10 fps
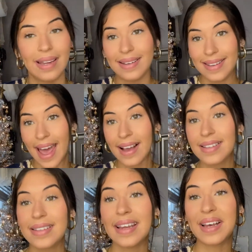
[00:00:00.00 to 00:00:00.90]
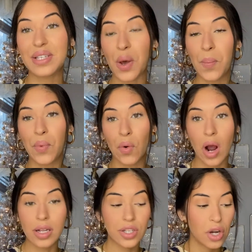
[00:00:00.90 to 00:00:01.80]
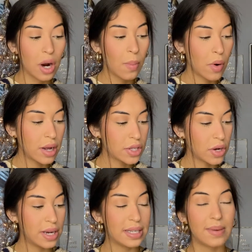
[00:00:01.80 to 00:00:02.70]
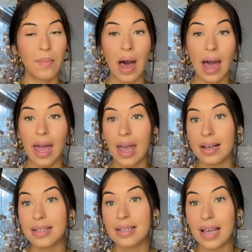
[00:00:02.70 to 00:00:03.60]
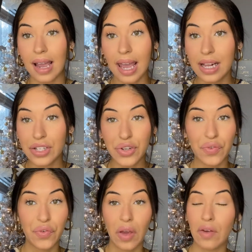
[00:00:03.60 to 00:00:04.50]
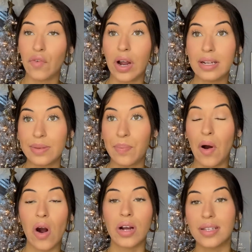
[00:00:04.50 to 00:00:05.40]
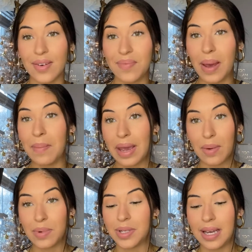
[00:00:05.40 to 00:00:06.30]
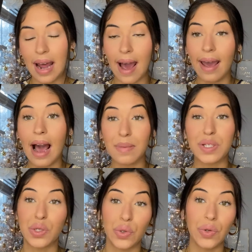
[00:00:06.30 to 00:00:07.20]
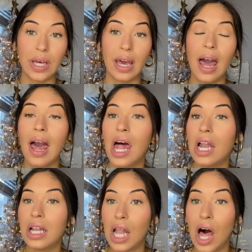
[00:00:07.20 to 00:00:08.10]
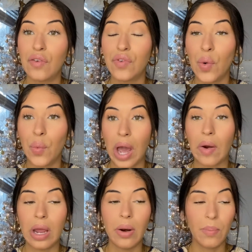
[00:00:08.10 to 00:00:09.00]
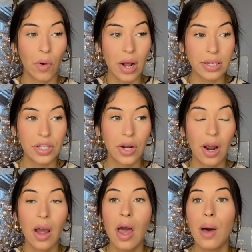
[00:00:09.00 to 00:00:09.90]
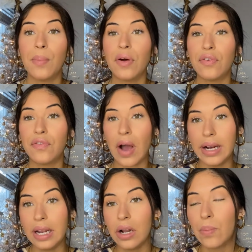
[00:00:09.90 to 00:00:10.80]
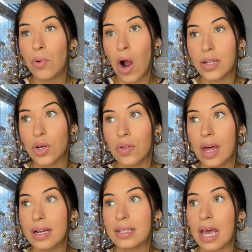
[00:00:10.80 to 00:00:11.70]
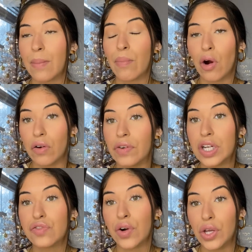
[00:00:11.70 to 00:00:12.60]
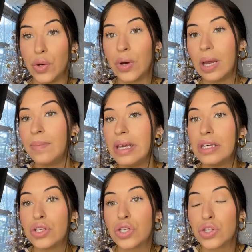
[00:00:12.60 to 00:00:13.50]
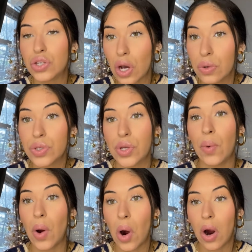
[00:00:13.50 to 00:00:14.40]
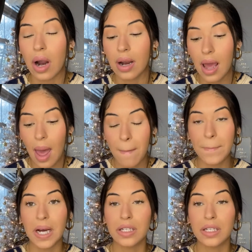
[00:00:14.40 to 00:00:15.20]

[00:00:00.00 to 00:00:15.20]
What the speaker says: Next is a bronzer. Bronzer is my second favorite part of my makeup routine. I absolutely love wearing bronzer, but finding a bronzer that is like perfect for you can be so hard. But